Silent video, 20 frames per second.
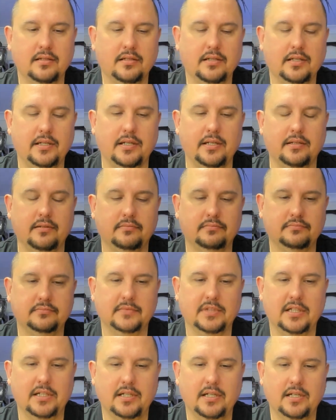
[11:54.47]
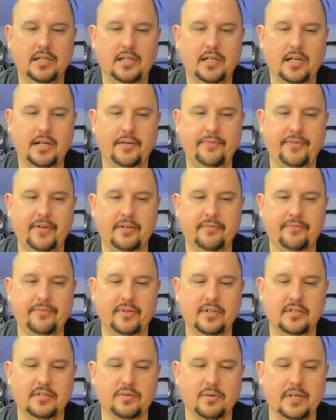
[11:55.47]
yeah, I figured
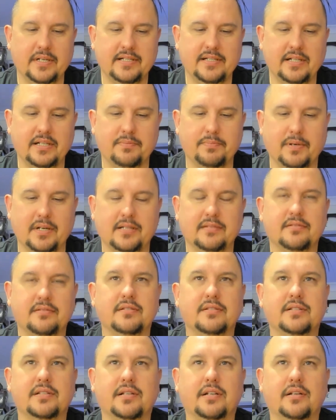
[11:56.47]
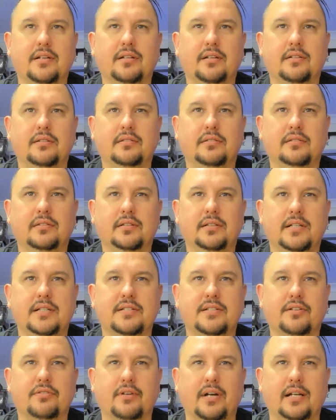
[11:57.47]
for 26 bucks or so,
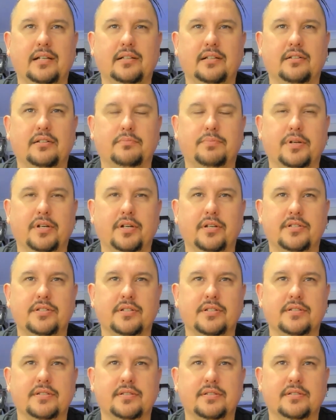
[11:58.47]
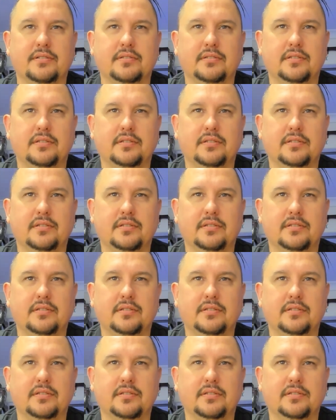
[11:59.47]
it's a great little purchase.